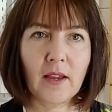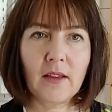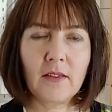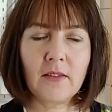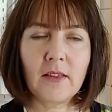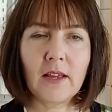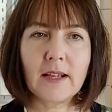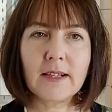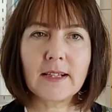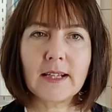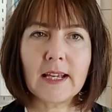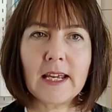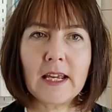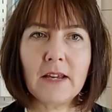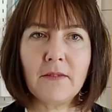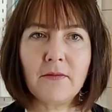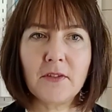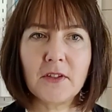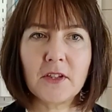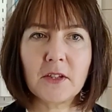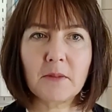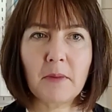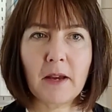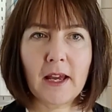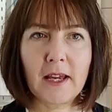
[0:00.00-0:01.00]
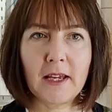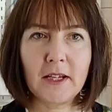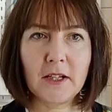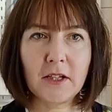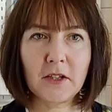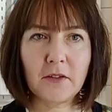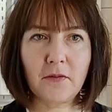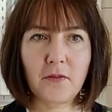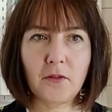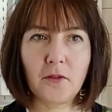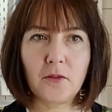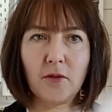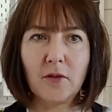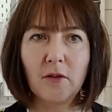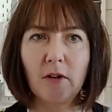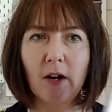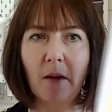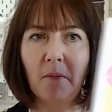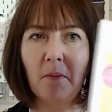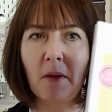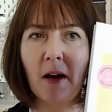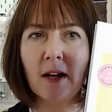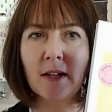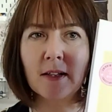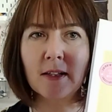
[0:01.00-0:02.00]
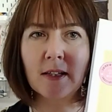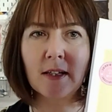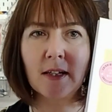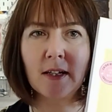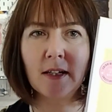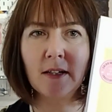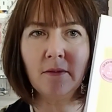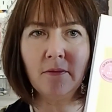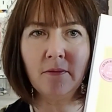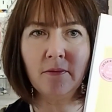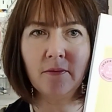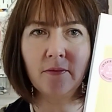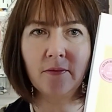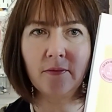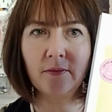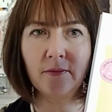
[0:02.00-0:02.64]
There's even space for a pattern